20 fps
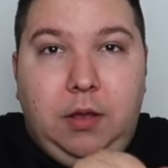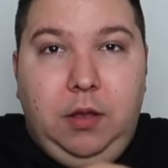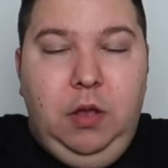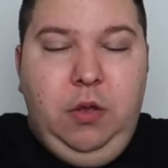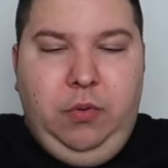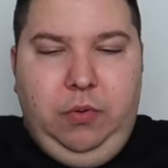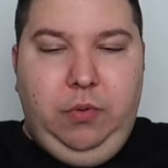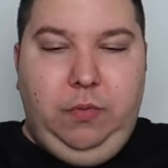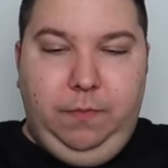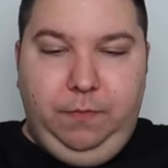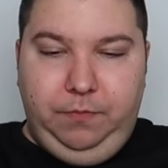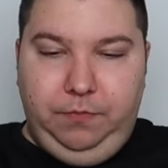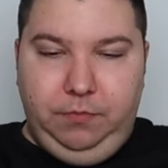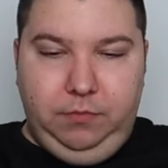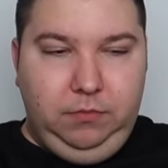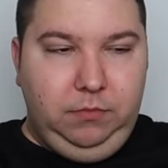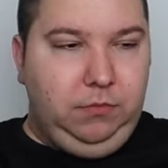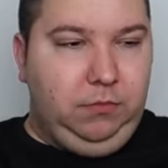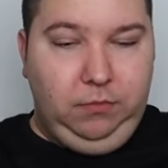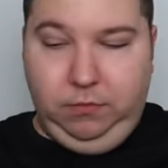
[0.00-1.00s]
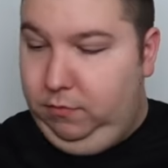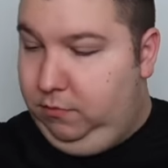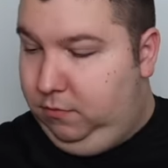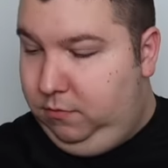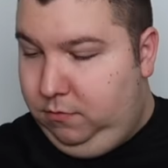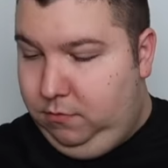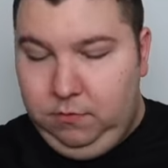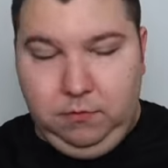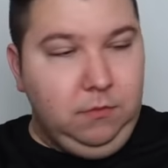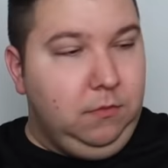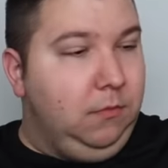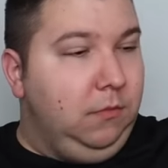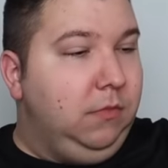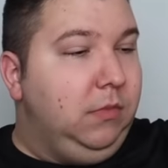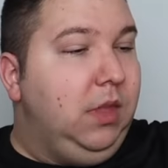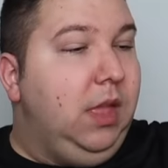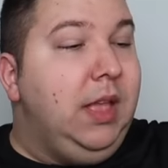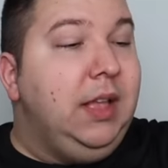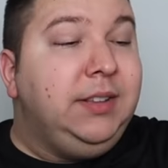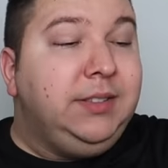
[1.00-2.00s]
Ooh. Which is why you never do it.
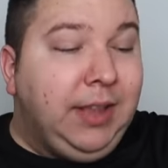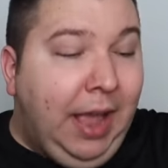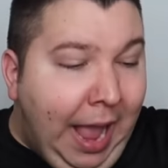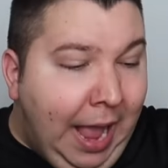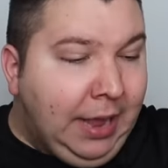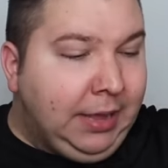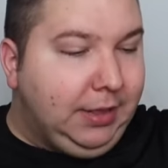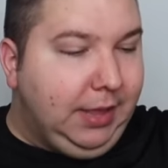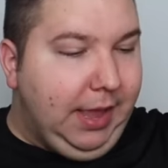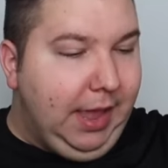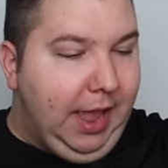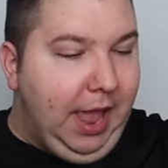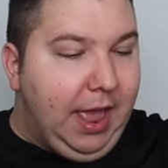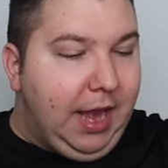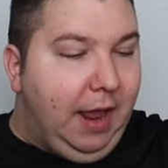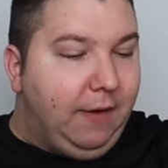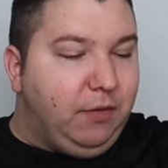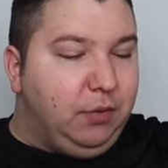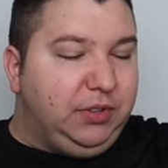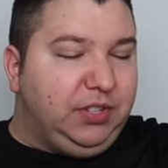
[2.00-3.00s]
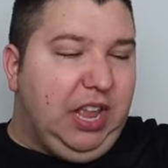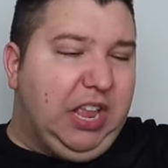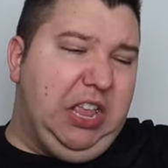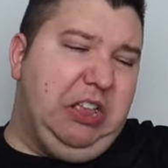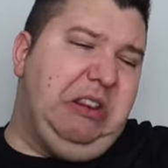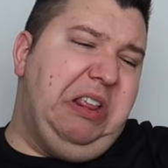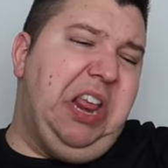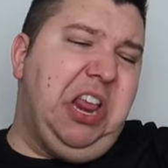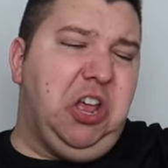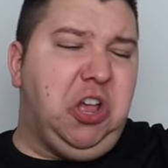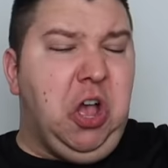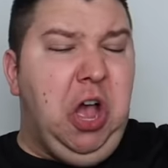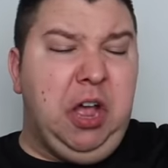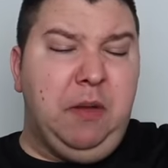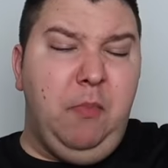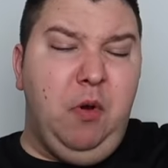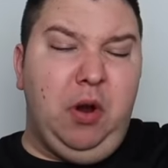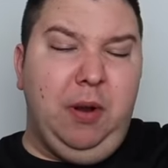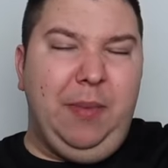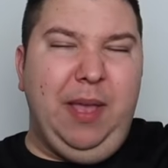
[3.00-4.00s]
Exactly. And everyone's like, you need to
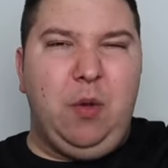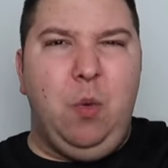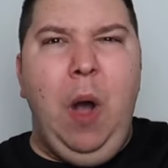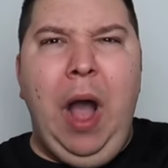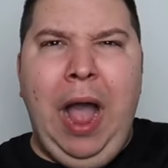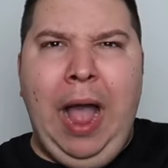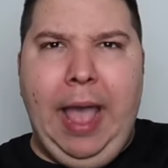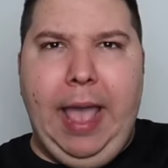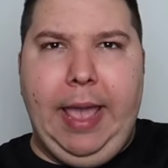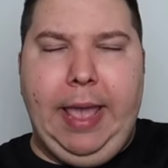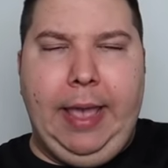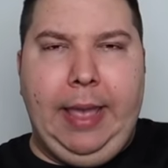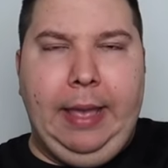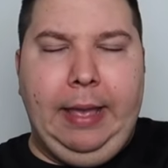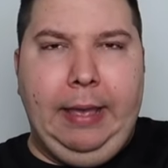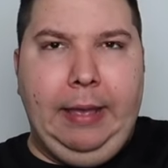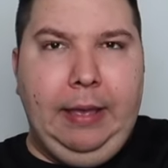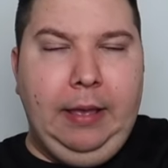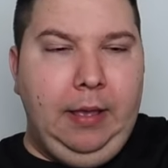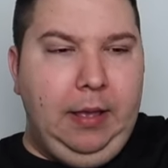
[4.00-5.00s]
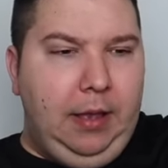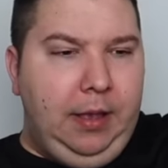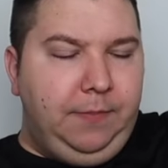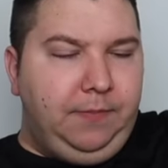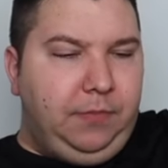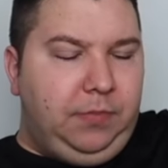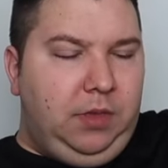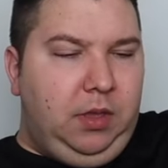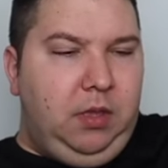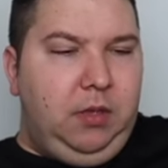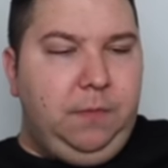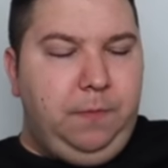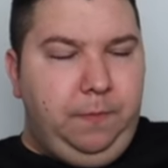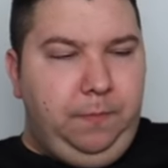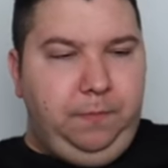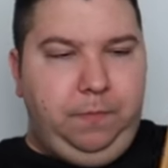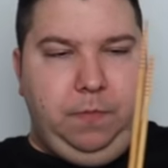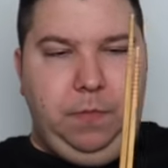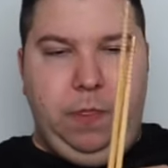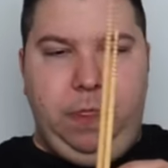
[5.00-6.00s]
cook more. I'm like, why? As
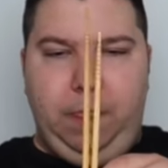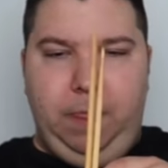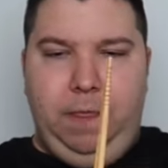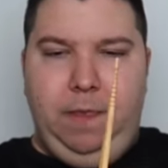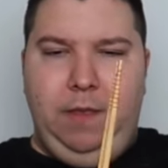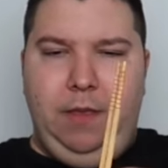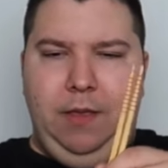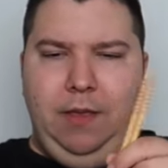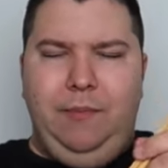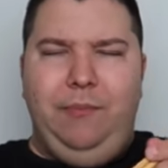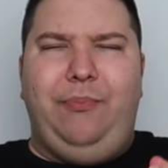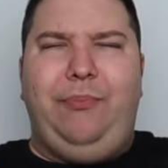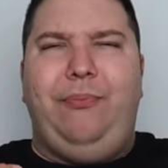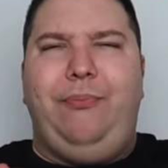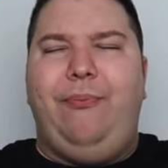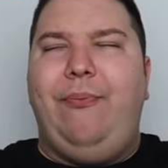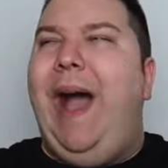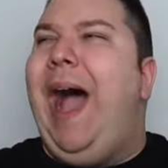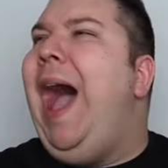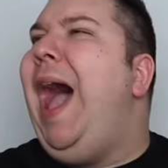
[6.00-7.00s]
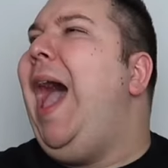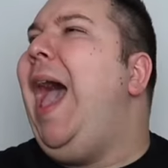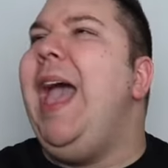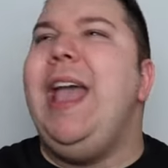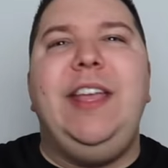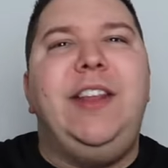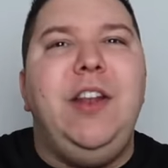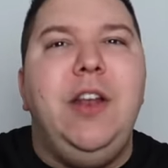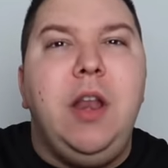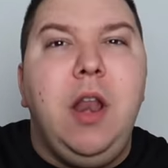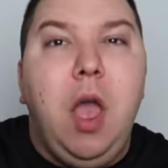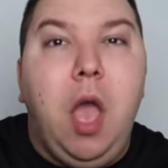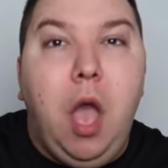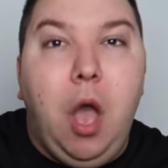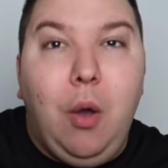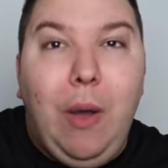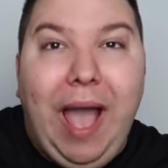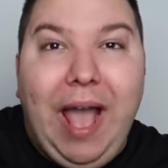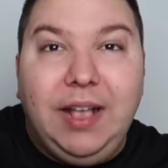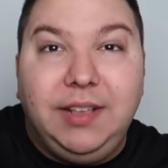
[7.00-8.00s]
if they cook. I
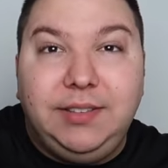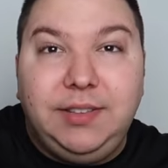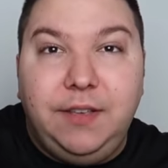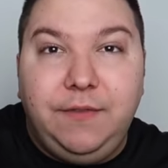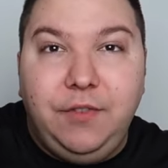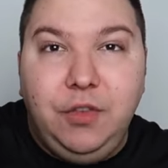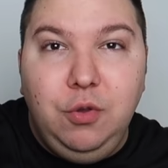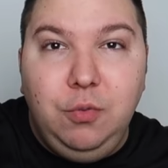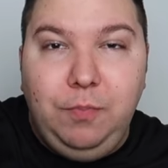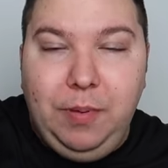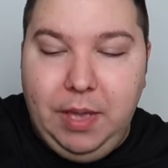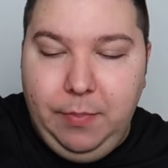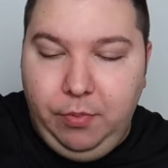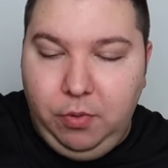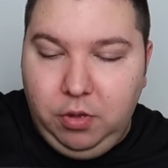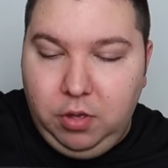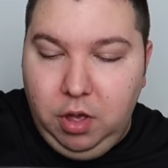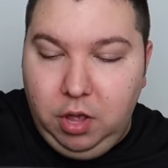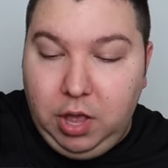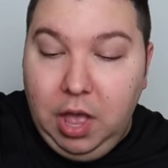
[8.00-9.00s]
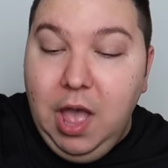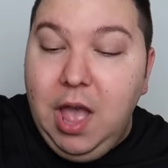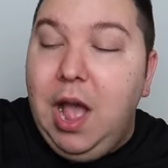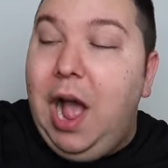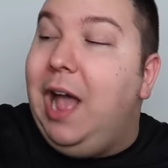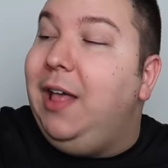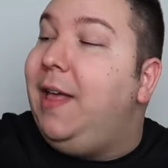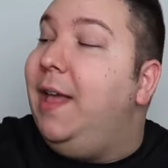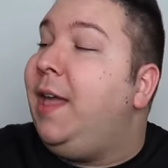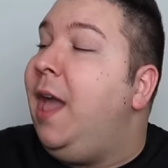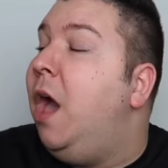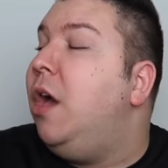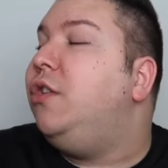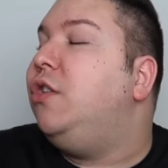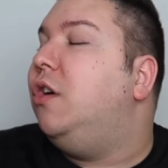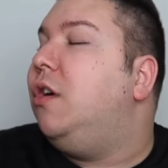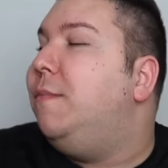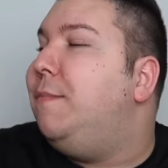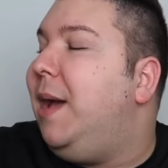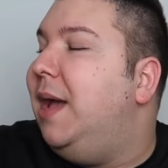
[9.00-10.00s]
know, as if you people cook. I like how
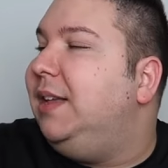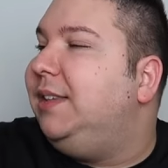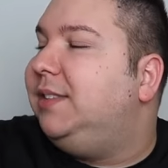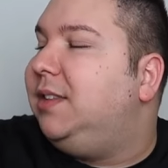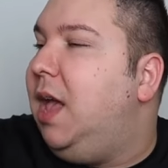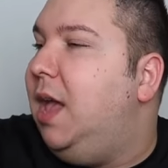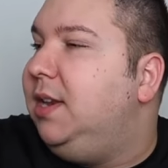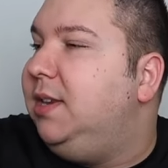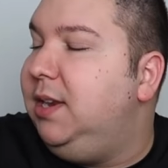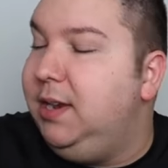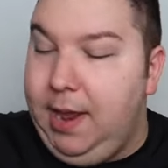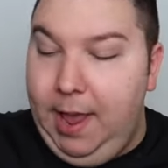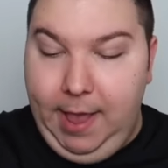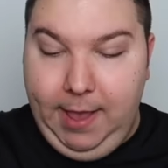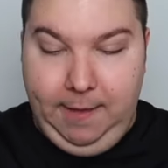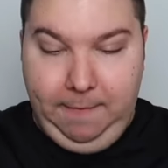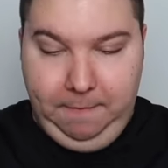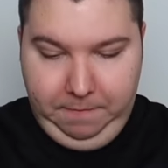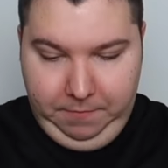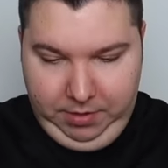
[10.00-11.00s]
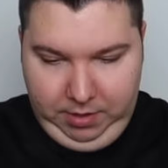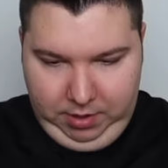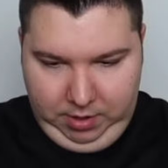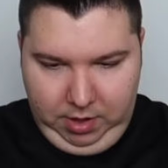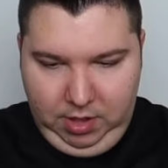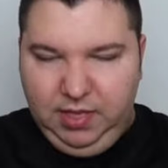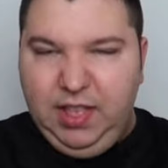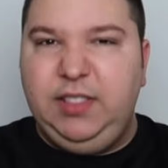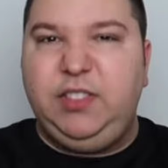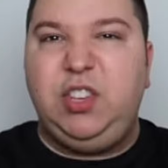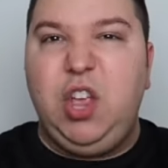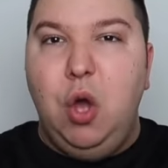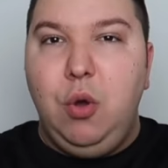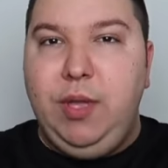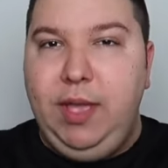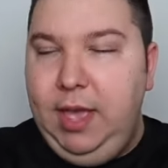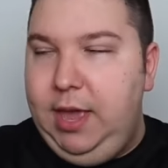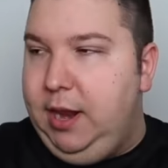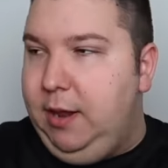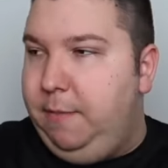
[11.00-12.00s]
you're on my side today. Let's go
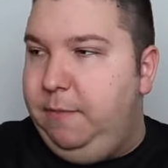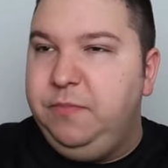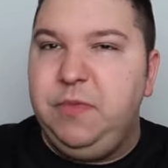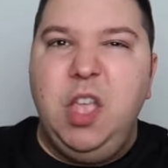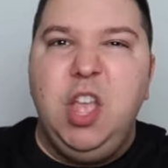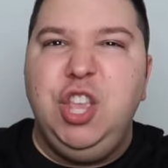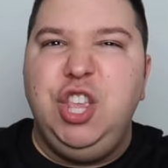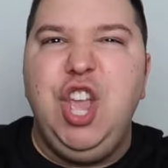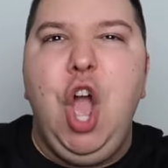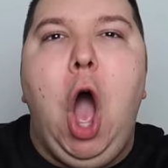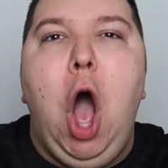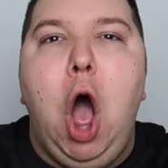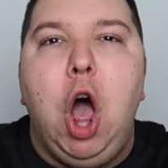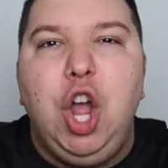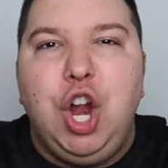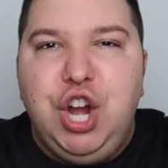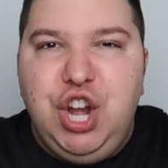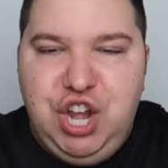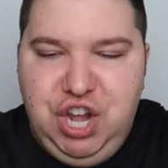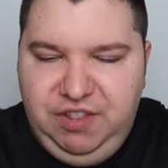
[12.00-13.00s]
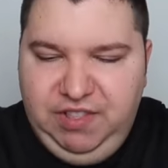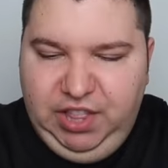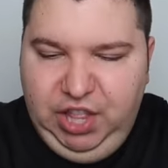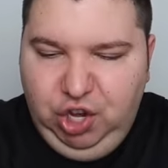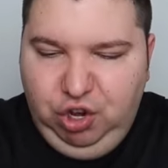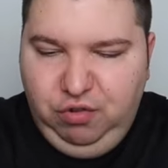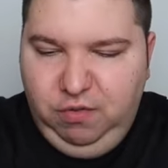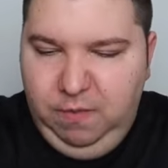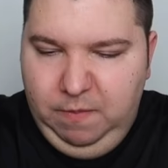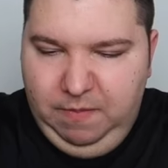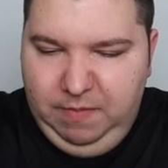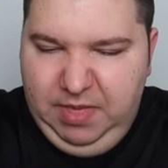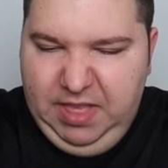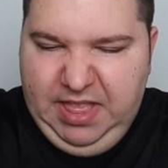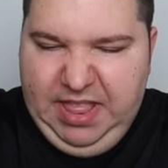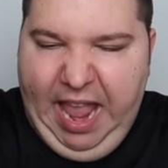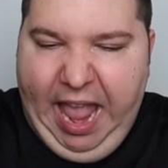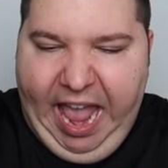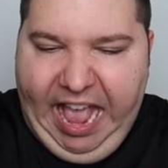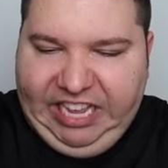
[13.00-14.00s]
get them. Y'all are little
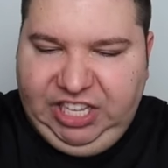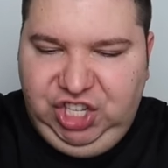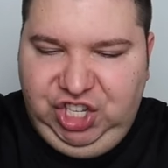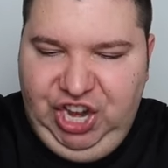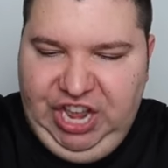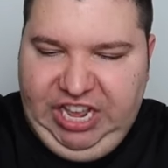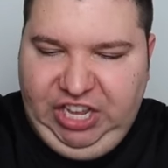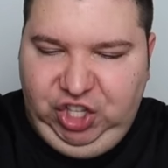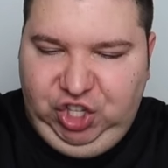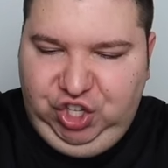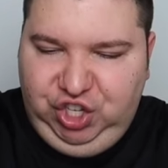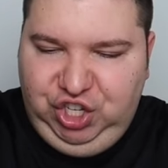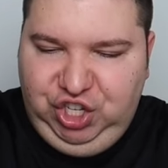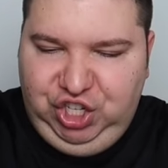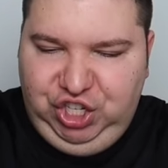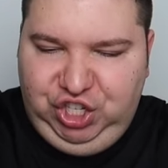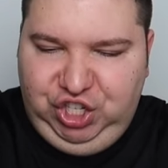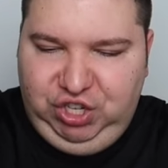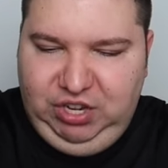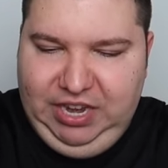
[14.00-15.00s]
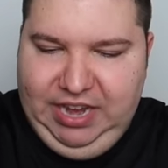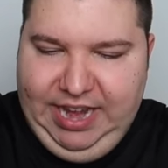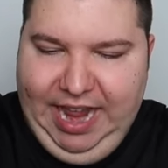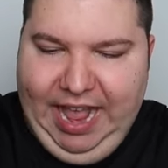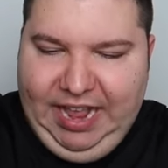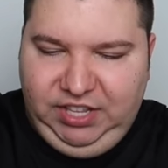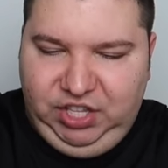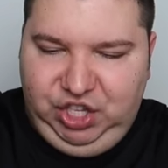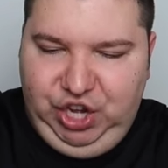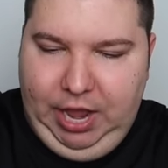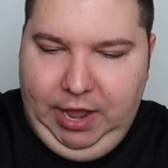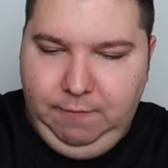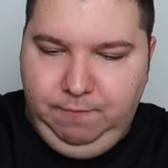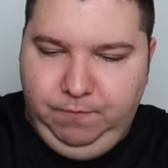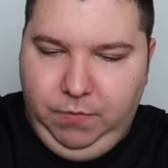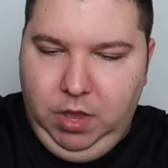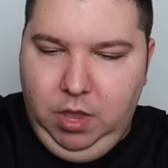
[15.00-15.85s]
nasties. Just nasty.